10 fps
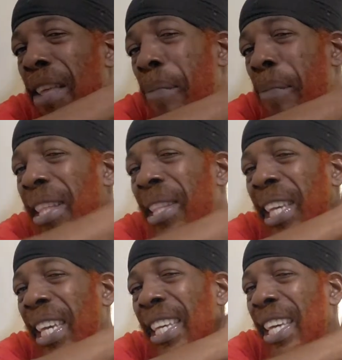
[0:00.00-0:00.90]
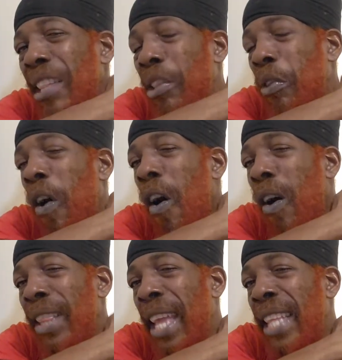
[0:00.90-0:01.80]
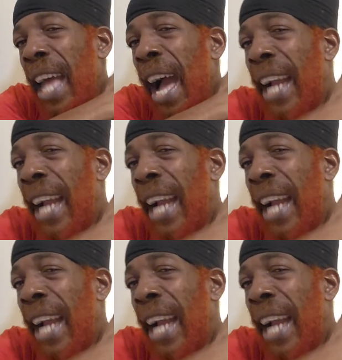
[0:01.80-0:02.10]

make the skin get so hard like the